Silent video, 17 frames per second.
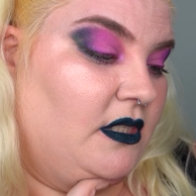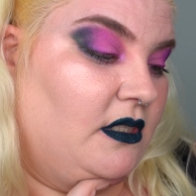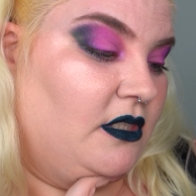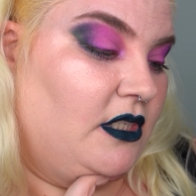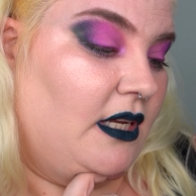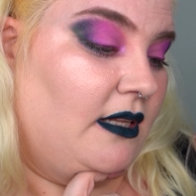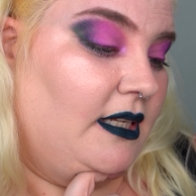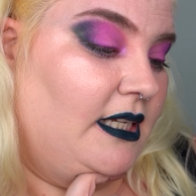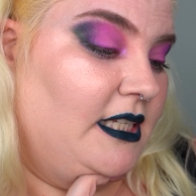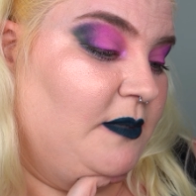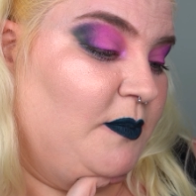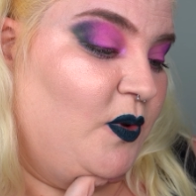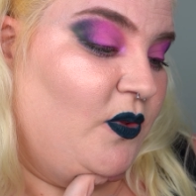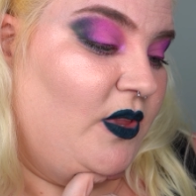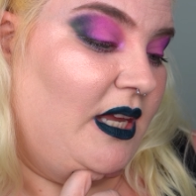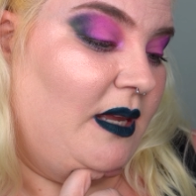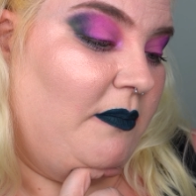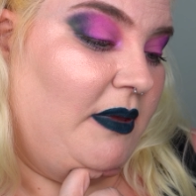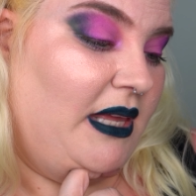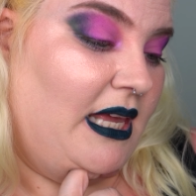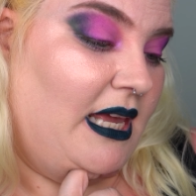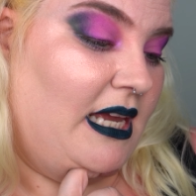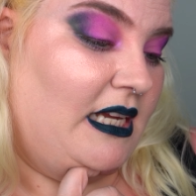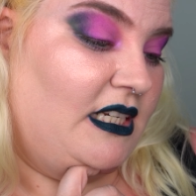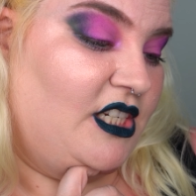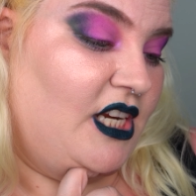gently smoothing
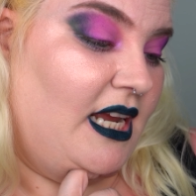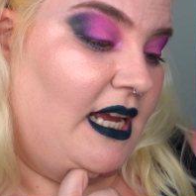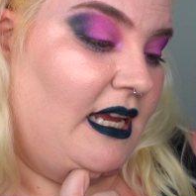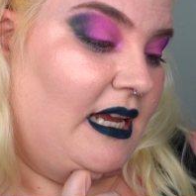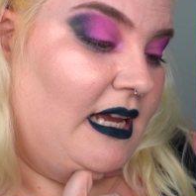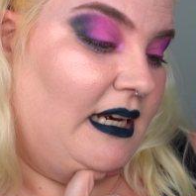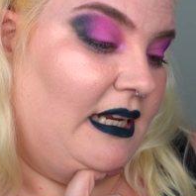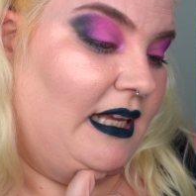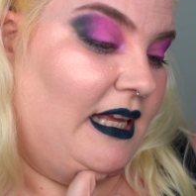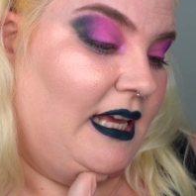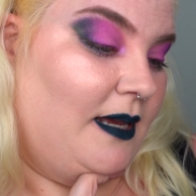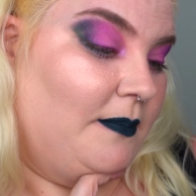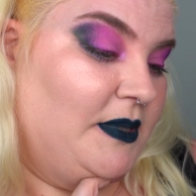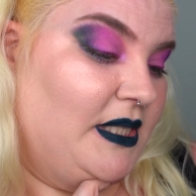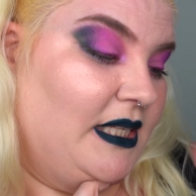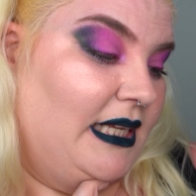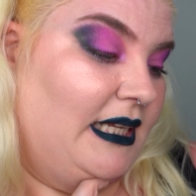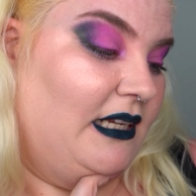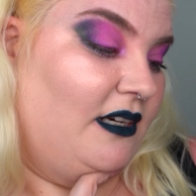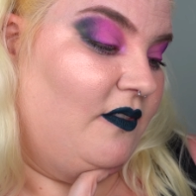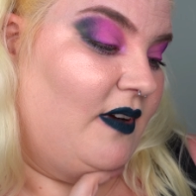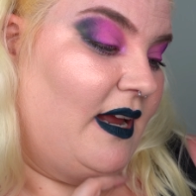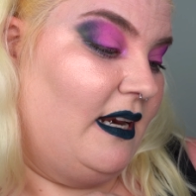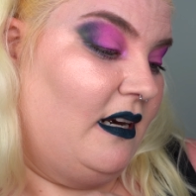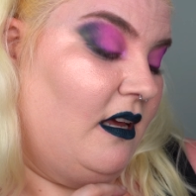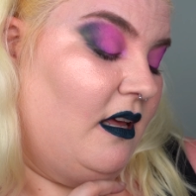PHA, and encapsulated
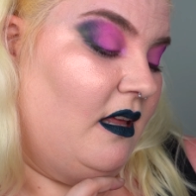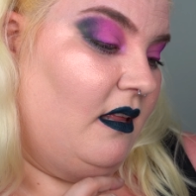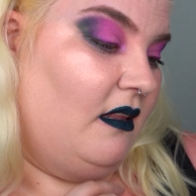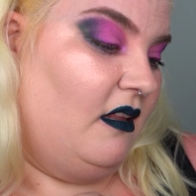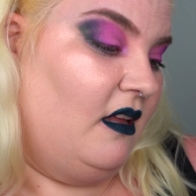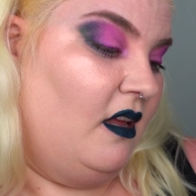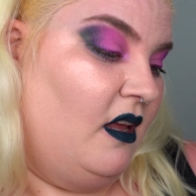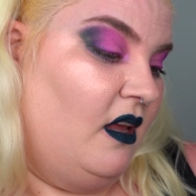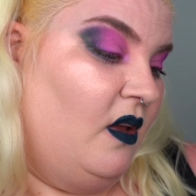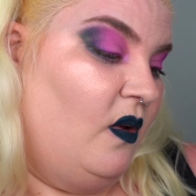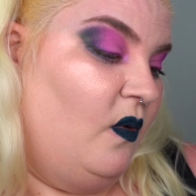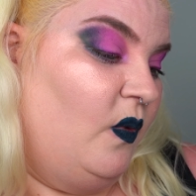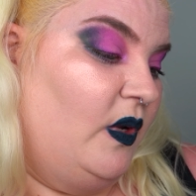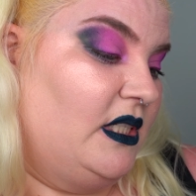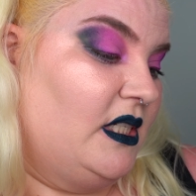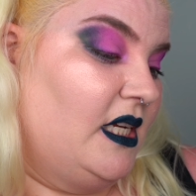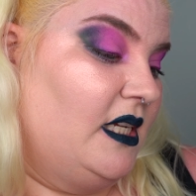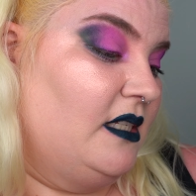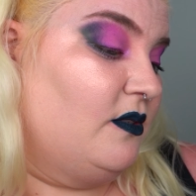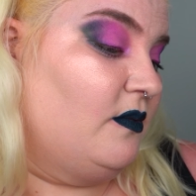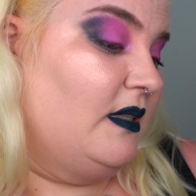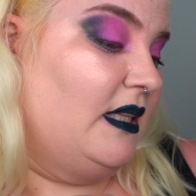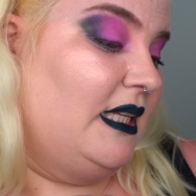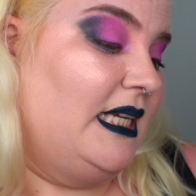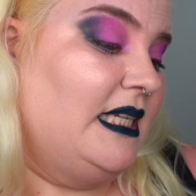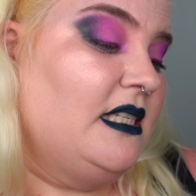retinol, which is
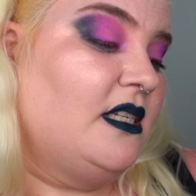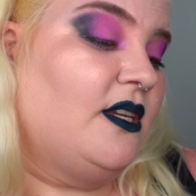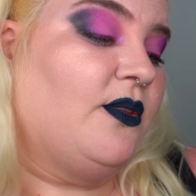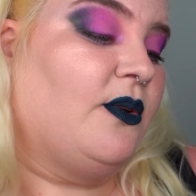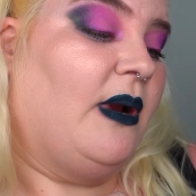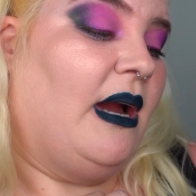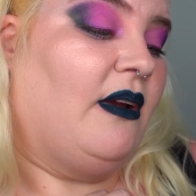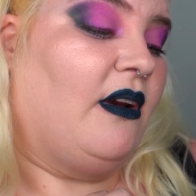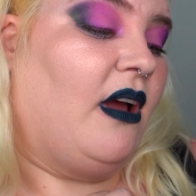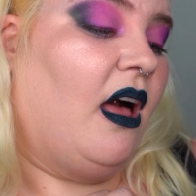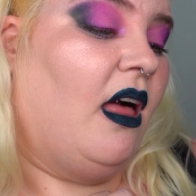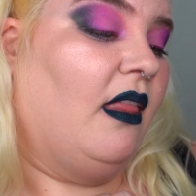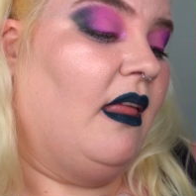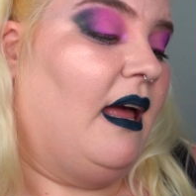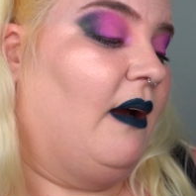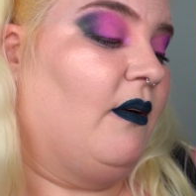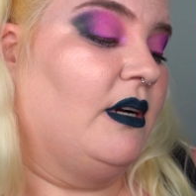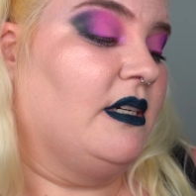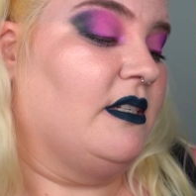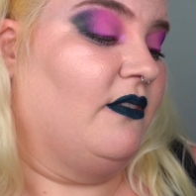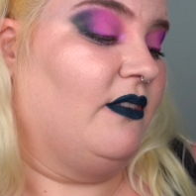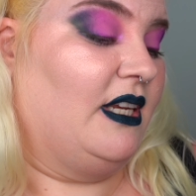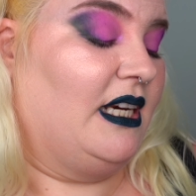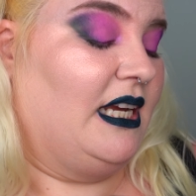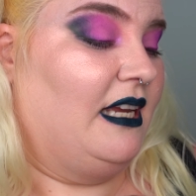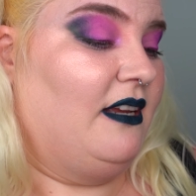released throughout all hours of
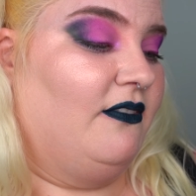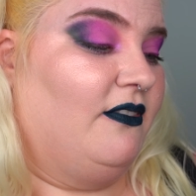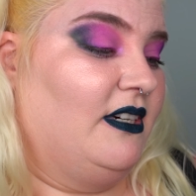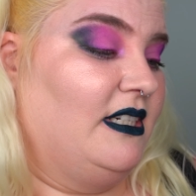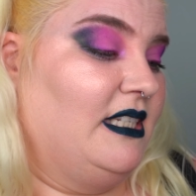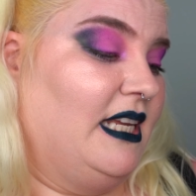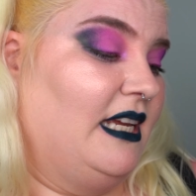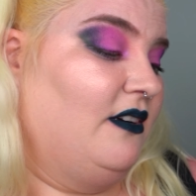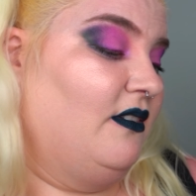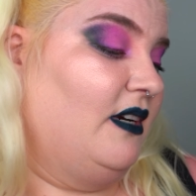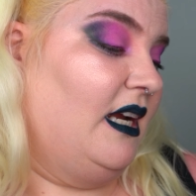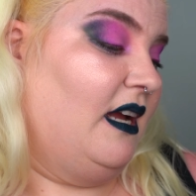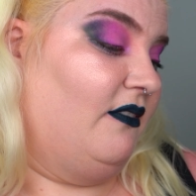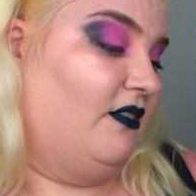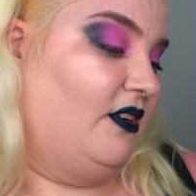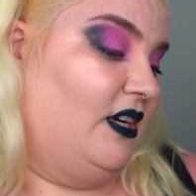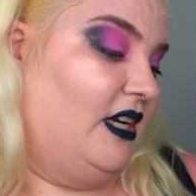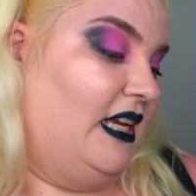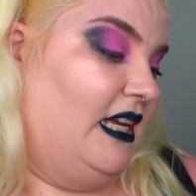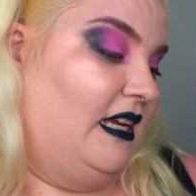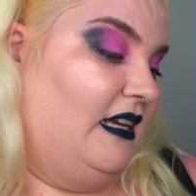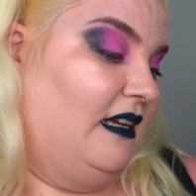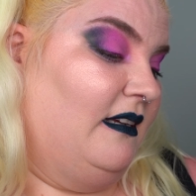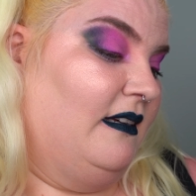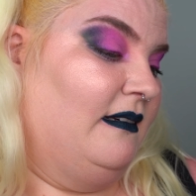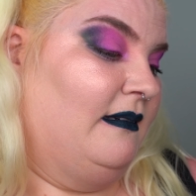the night for skin recovery.